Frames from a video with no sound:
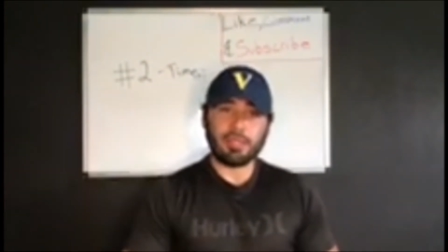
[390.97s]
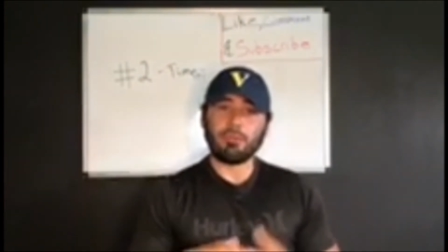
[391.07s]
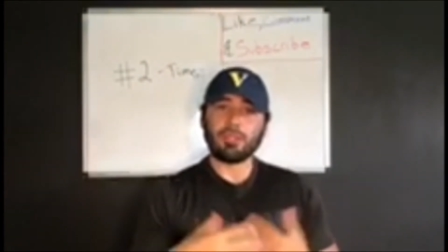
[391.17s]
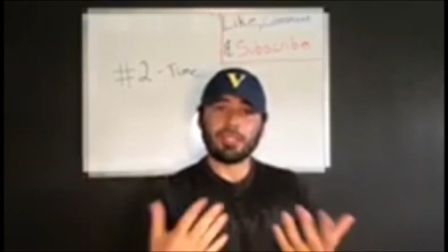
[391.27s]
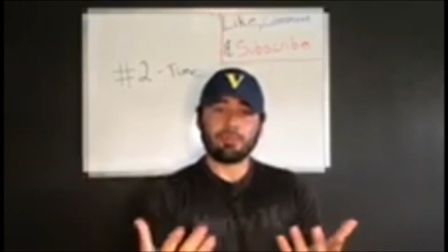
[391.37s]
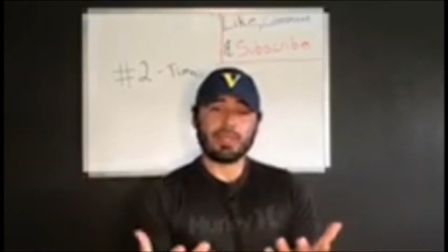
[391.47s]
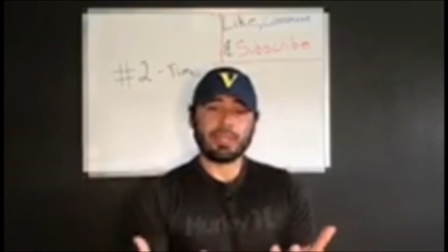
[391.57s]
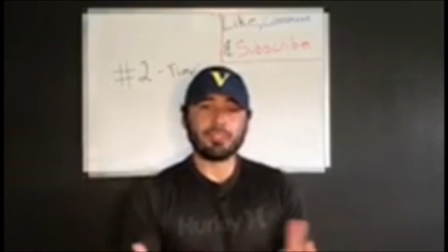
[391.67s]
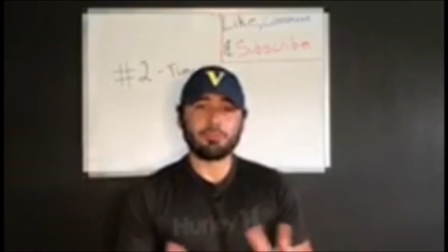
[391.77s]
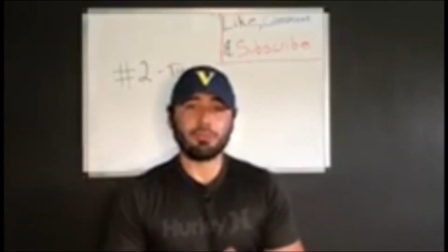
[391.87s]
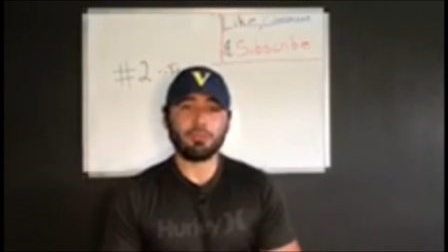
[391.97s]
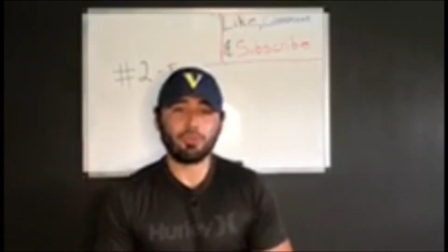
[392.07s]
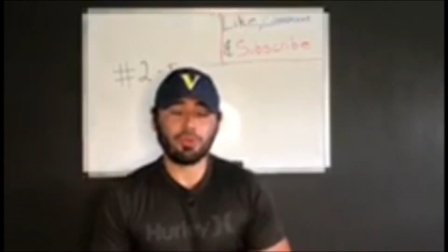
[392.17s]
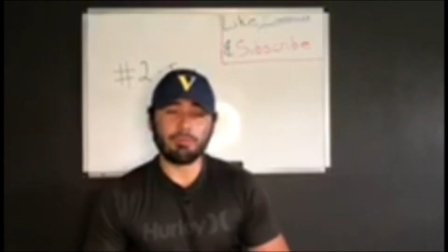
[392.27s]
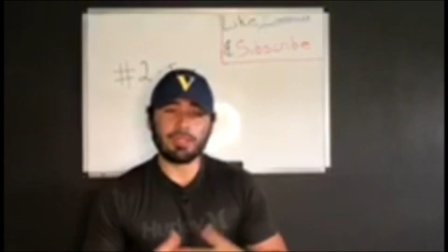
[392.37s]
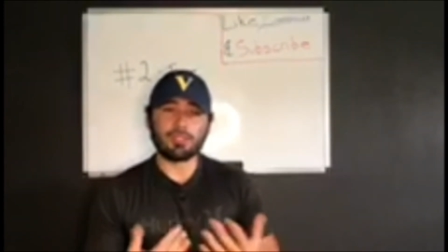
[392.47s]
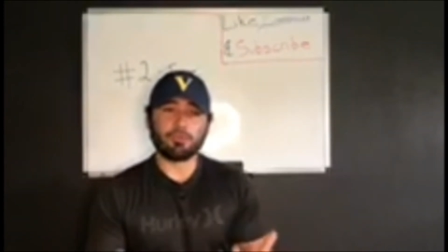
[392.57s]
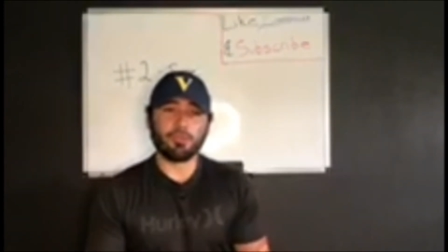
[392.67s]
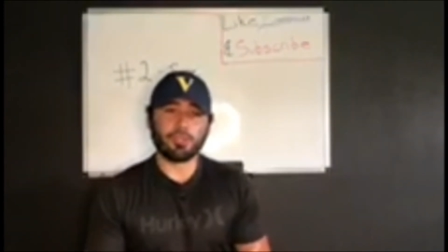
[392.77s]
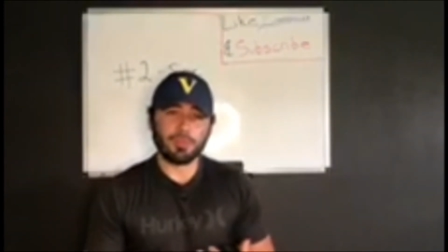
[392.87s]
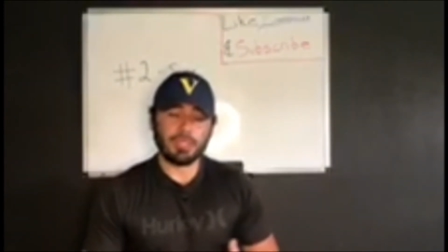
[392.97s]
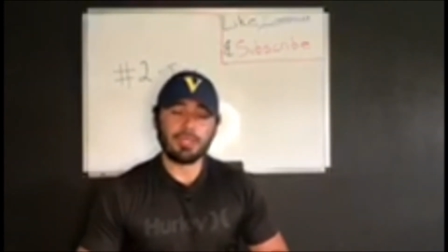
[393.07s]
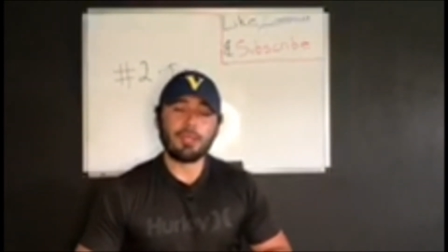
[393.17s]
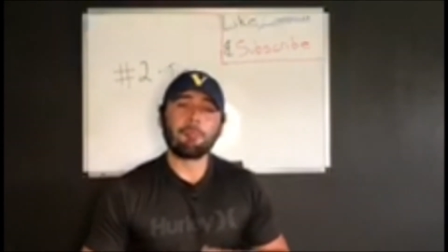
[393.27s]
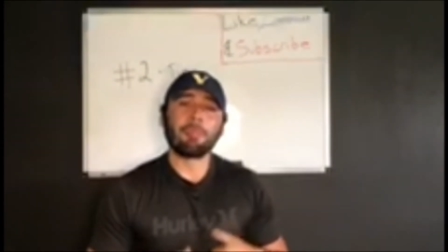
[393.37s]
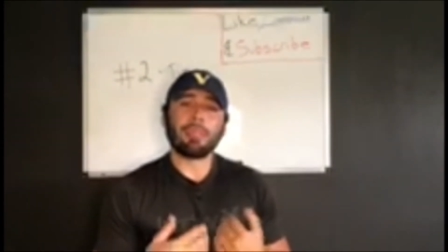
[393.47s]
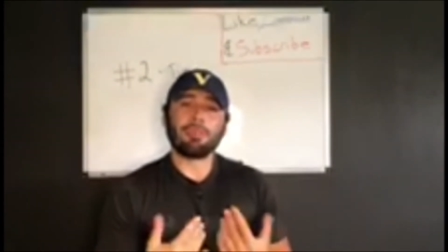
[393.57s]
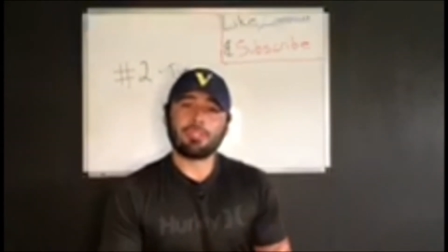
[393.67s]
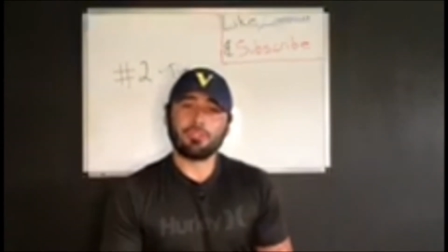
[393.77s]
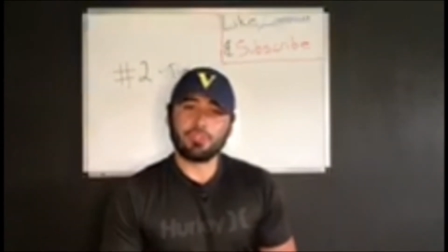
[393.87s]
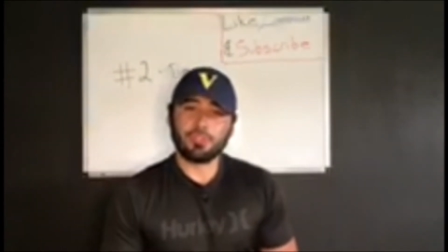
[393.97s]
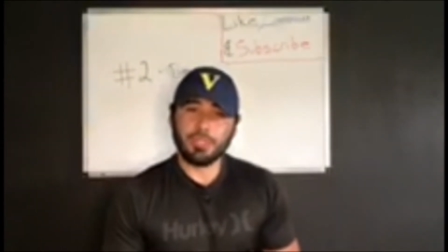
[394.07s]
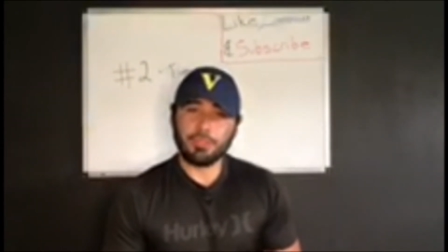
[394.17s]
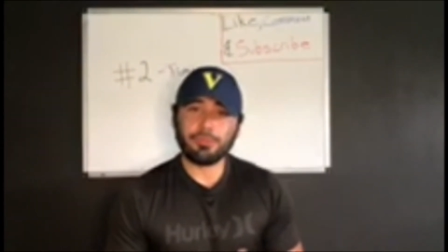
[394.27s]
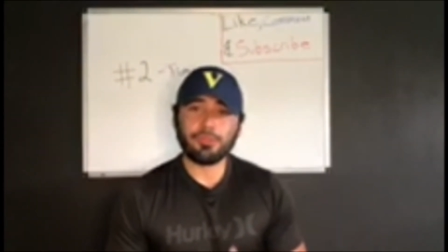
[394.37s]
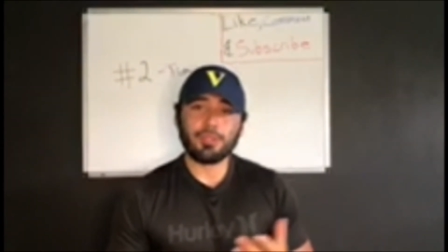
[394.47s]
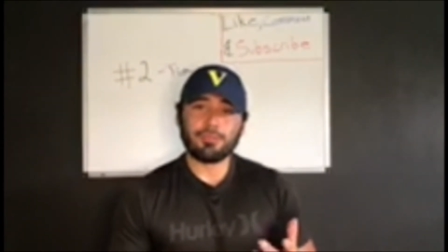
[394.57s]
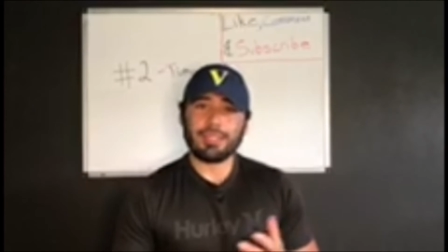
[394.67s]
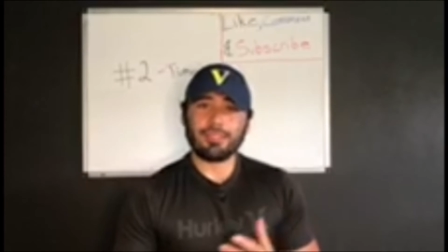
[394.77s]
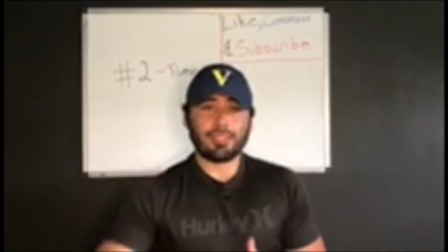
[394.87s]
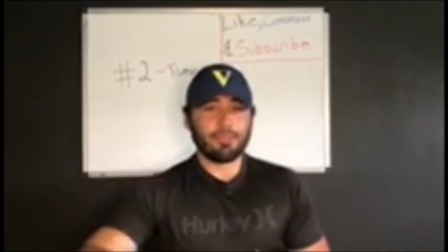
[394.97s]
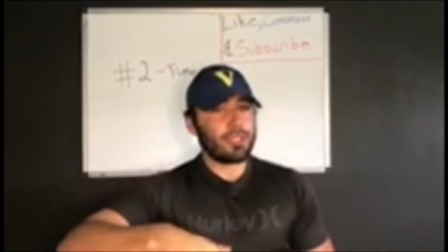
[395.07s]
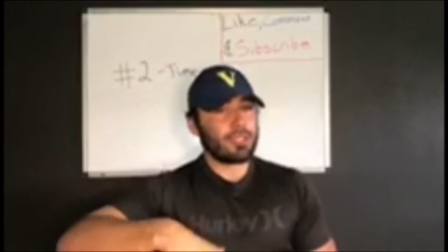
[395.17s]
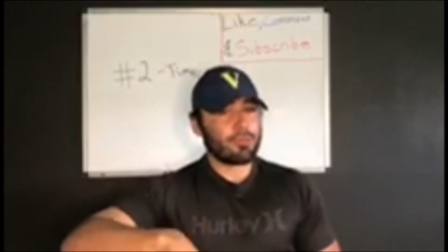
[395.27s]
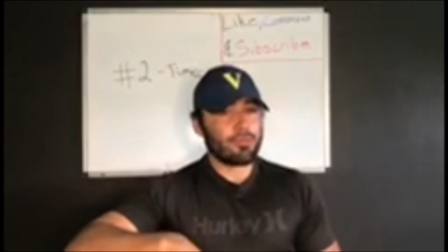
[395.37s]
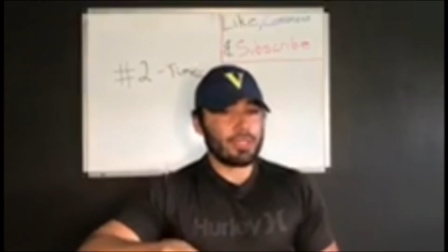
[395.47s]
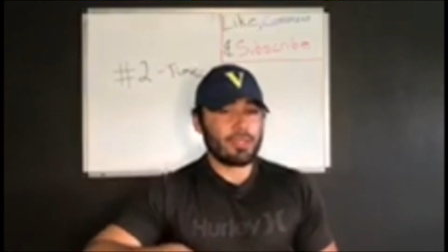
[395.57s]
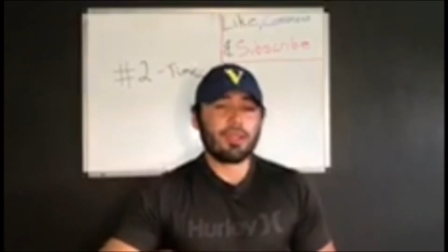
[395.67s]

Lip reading: I want to give back to the people who have been supporting me, even though those people sometimes could become fake.